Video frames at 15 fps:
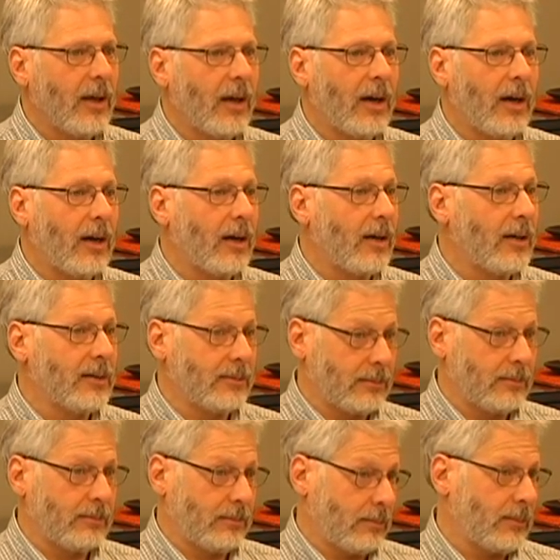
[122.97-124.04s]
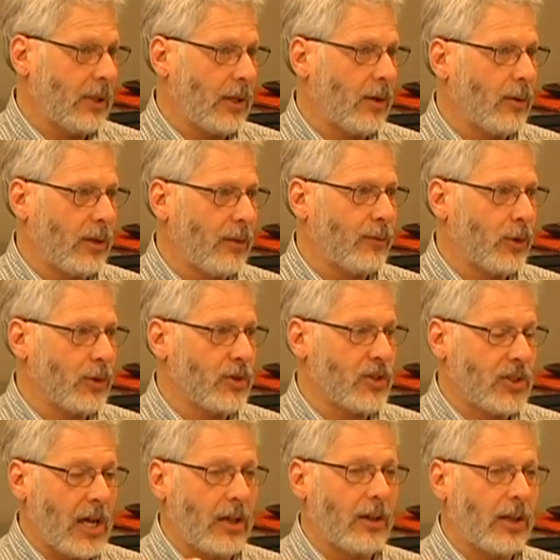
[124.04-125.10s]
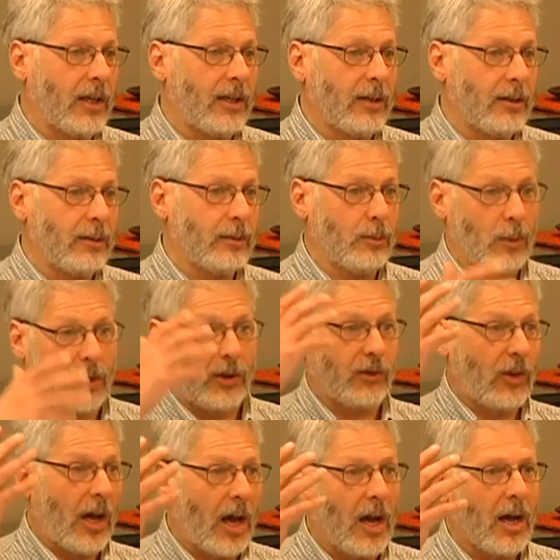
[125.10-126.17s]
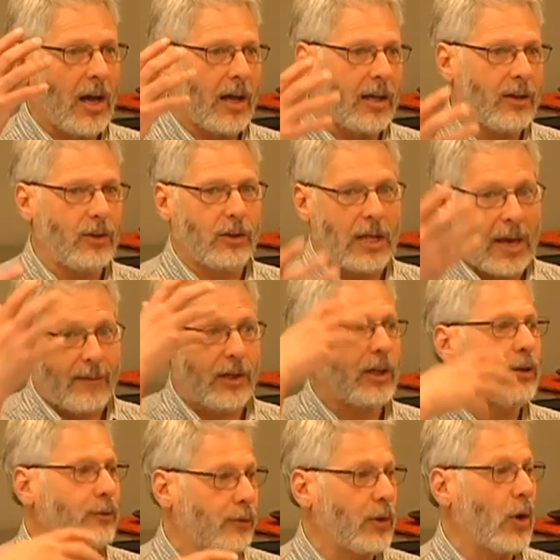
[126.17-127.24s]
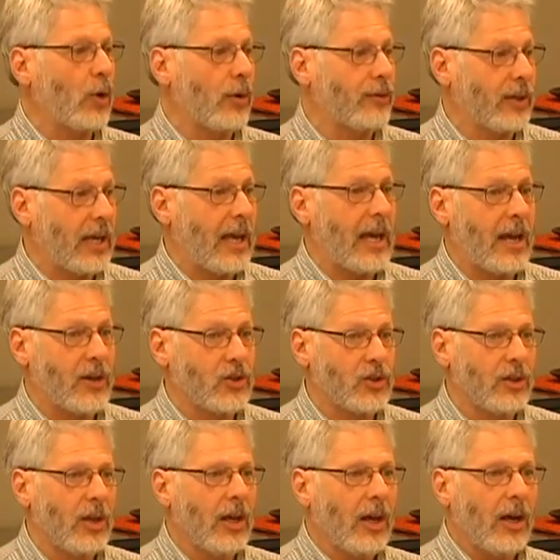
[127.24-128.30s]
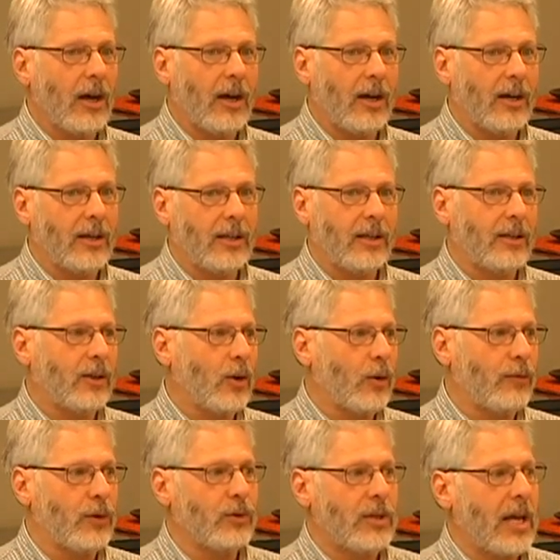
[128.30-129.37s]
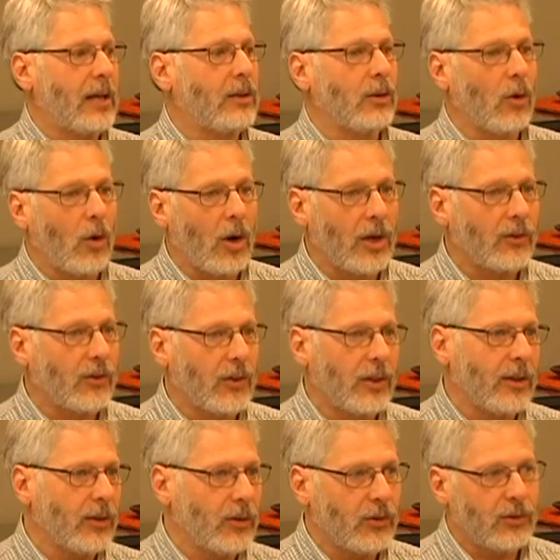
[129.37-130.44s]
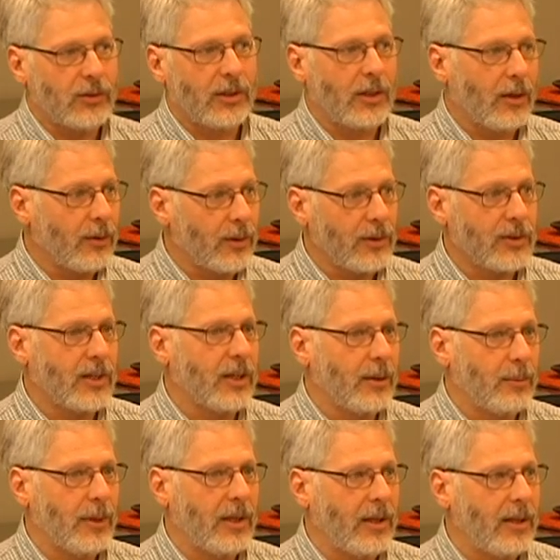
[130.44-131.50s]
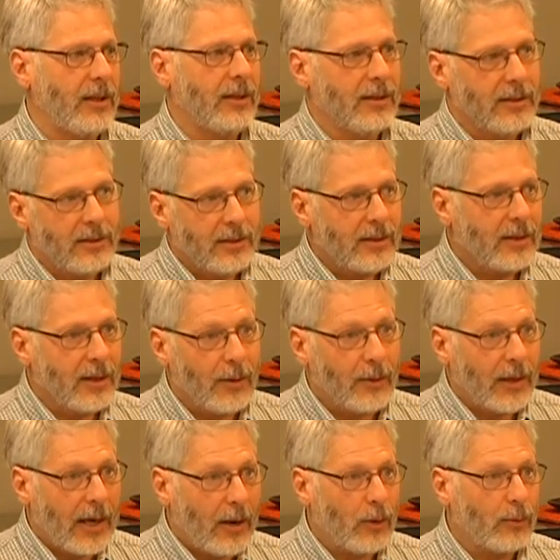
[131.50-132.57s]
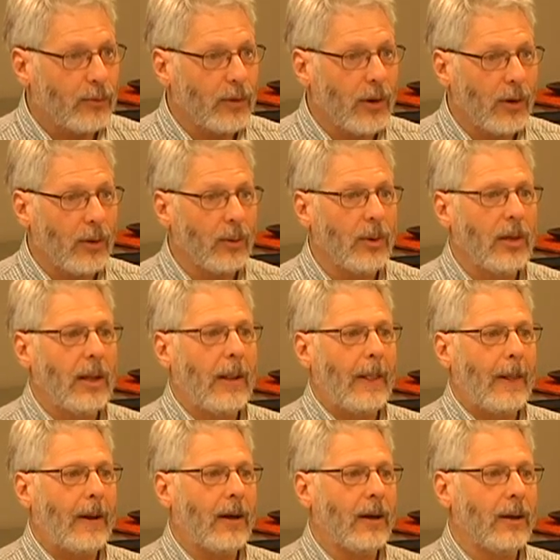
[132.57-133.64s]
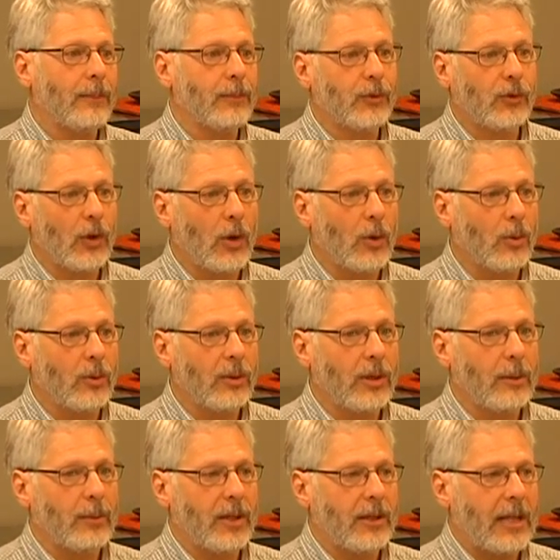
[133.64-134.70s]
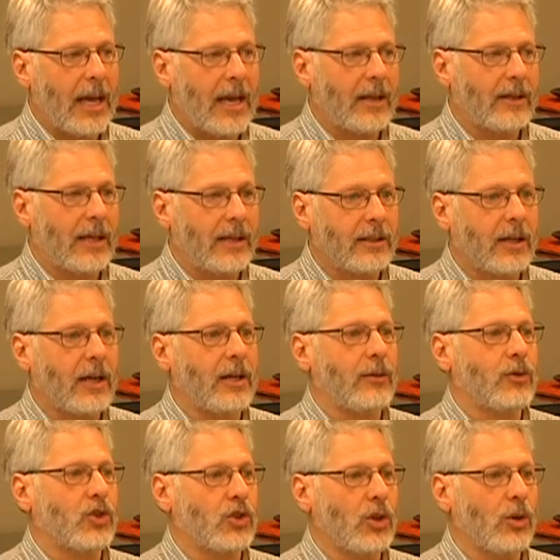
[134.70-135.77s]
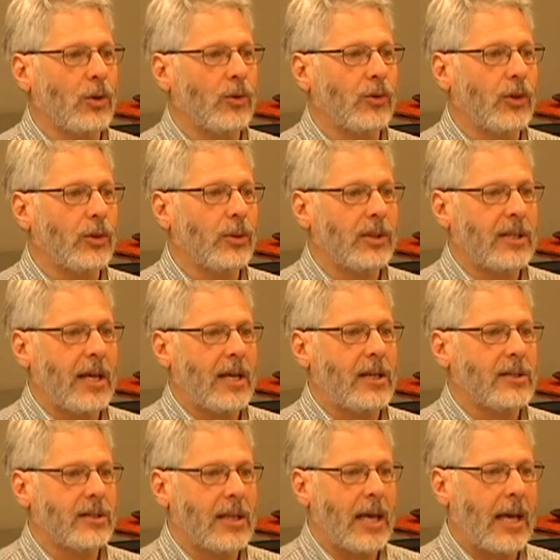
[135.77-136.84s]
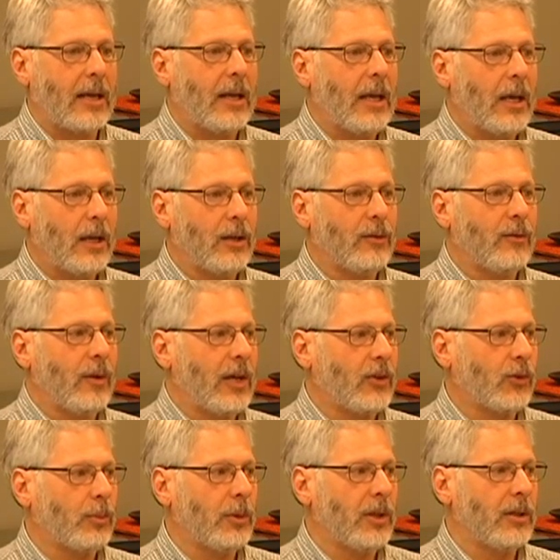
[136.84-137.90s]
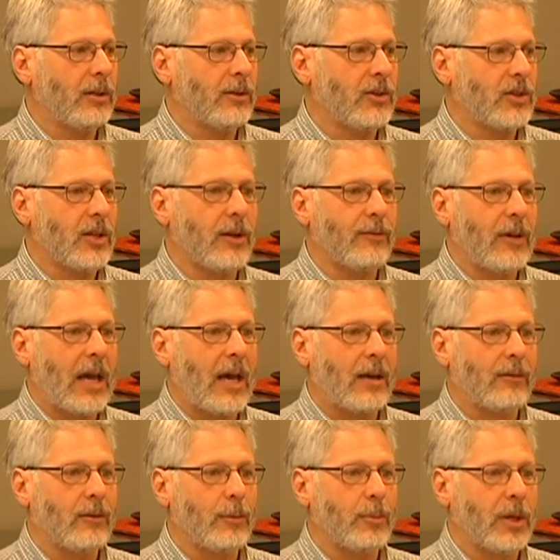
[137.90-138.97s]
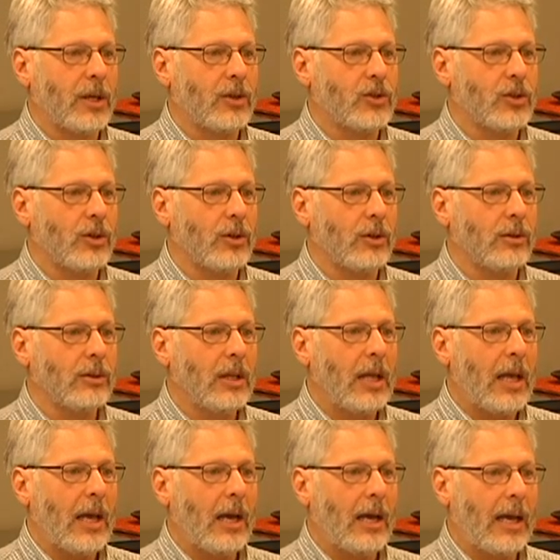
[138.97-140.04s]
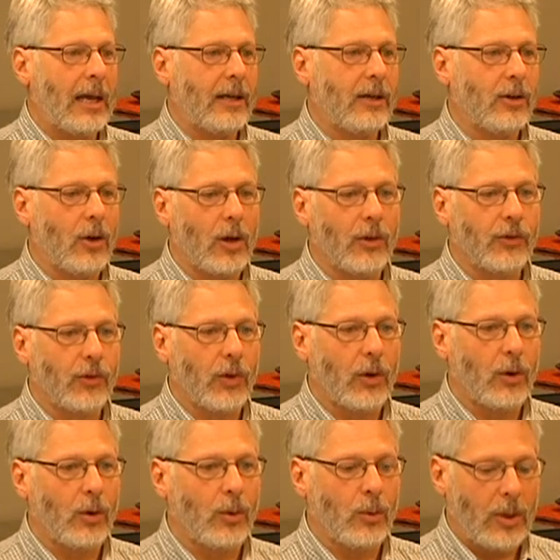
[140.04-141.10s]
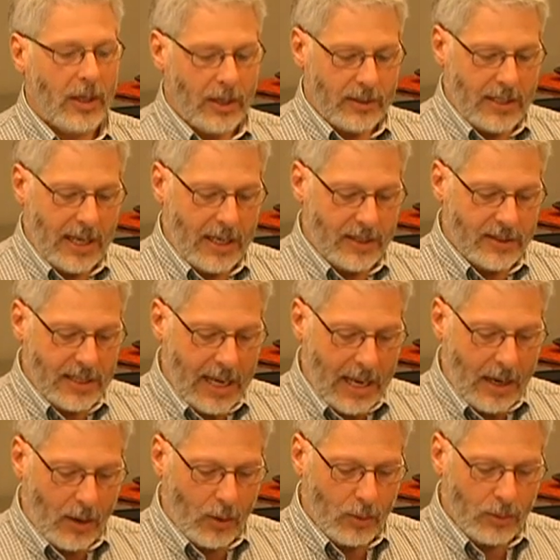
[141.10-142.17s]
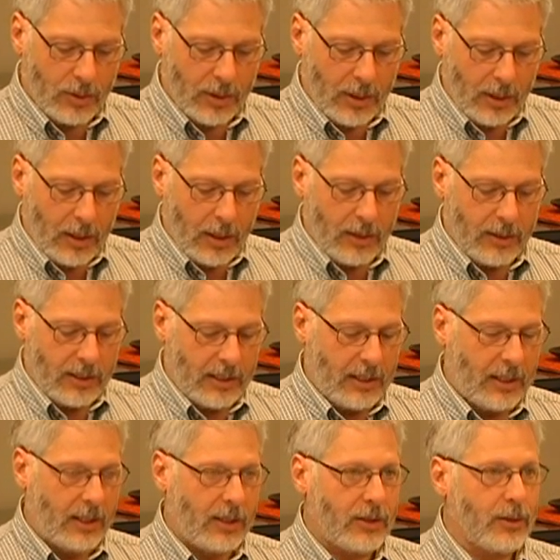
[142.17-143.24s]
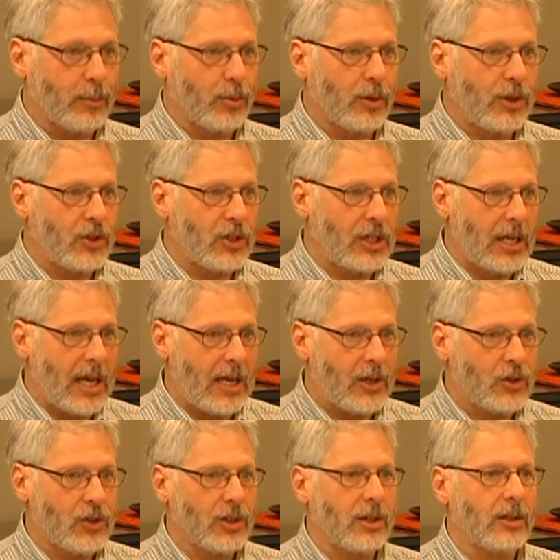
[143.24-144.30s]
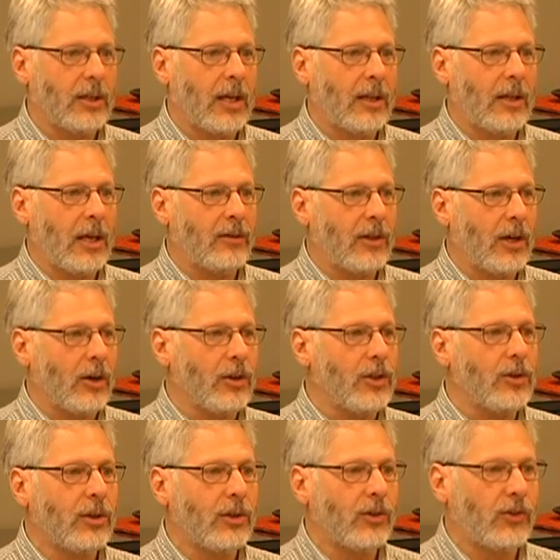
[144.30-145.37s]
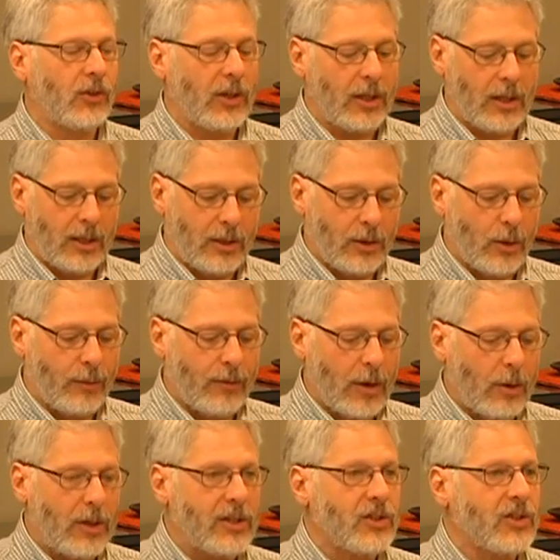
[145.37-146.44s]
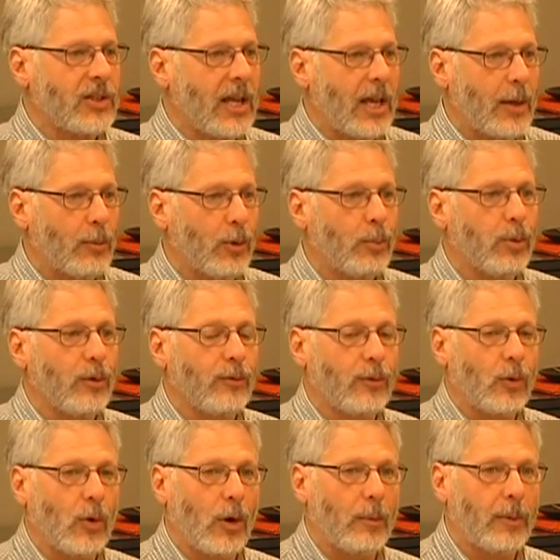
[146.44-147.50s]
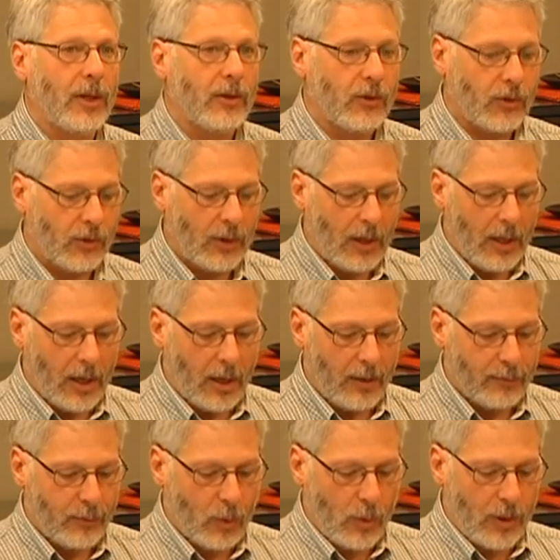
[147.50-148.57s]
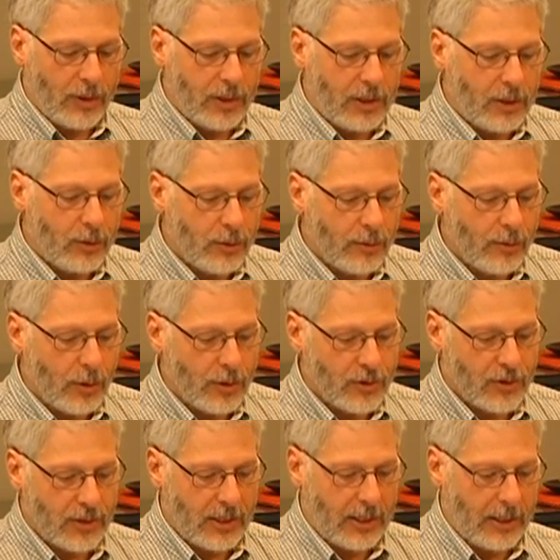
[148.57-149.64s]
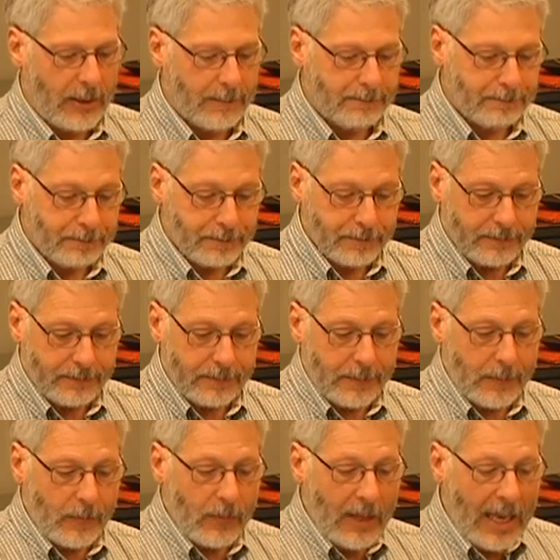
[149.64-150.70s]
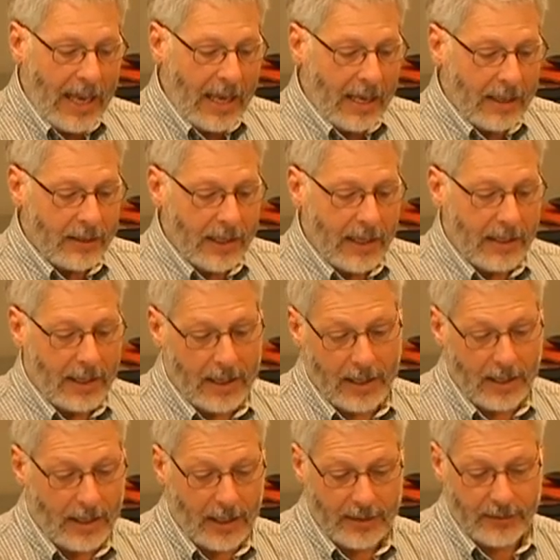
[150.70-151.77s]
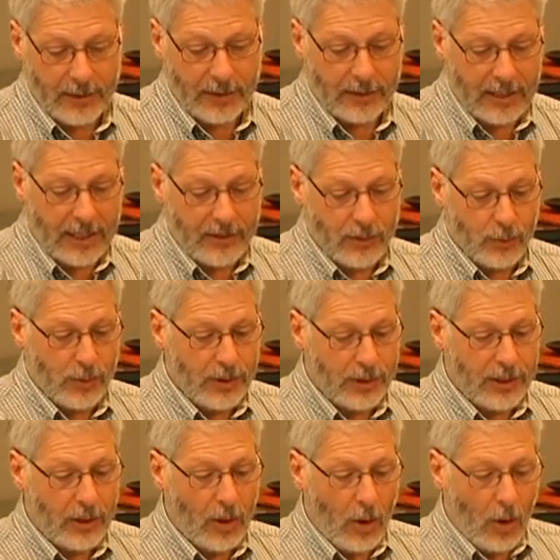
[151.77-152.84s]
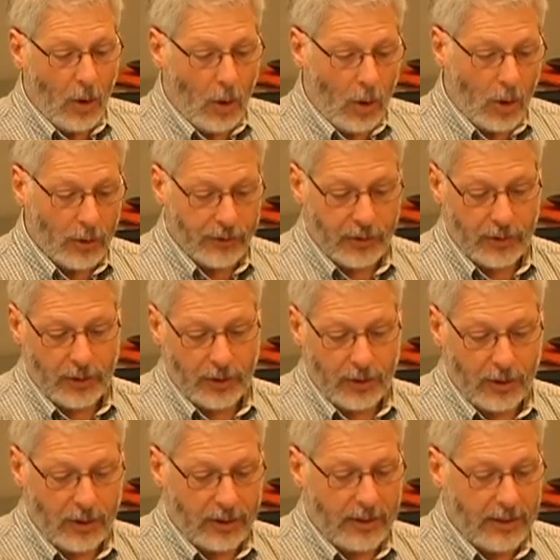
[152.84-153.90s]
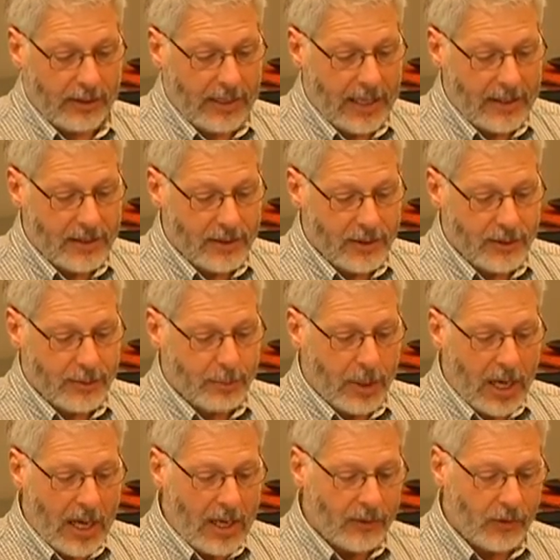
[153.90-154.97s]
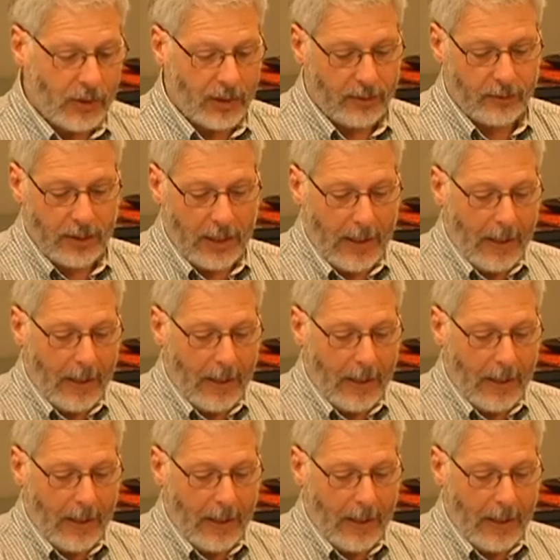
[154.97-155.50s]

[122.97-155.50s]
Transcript: And if you're selling when it's high, you'll have an inflow of cash. If you take losses, there's going to be, an outflow. That kind of shows you, it takes that investment stuff out of the picture, and it also takes out the depreciation. And there you can see, very stable performance for the university. And I think that's really all to the good, that's positive.